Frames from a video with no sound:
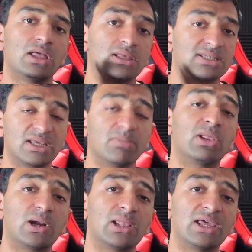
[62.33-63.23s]

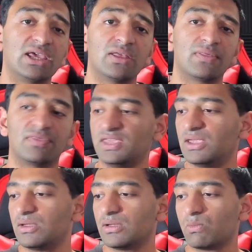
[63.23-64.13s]
Similarly,
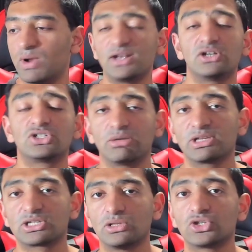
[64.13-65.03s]
the render streaming
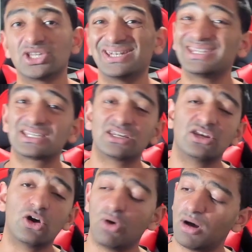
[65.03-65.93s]
solution needs to
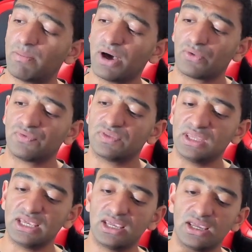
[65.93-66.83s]
know about
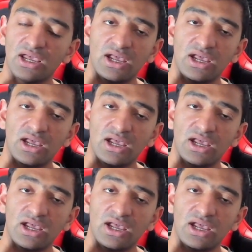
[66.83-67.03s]
the